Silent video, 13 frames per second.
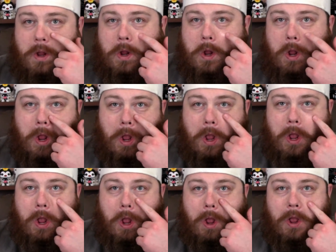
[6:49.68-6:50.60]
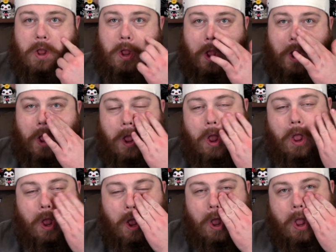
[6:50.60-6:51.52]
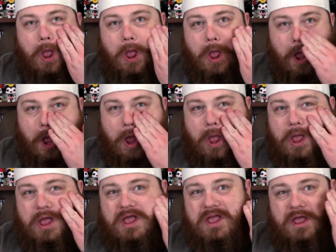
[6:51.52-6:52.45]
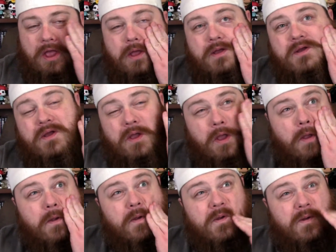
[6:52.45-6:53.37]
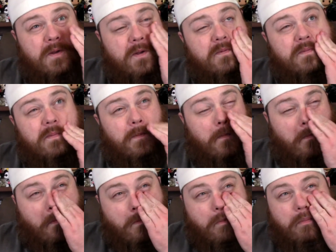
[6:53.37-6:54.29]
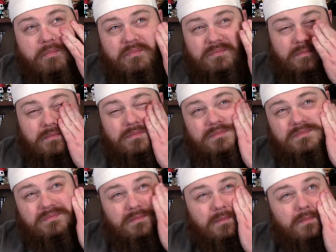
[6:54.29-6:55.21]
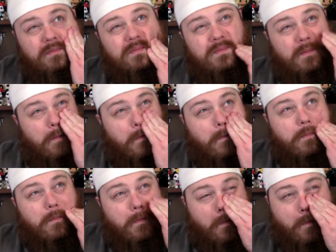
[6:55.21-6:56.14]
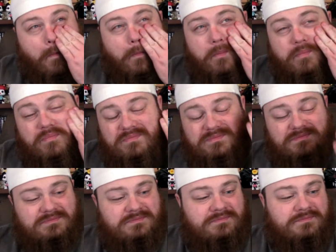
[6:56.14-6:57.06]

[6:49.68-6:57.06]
Nothing is said.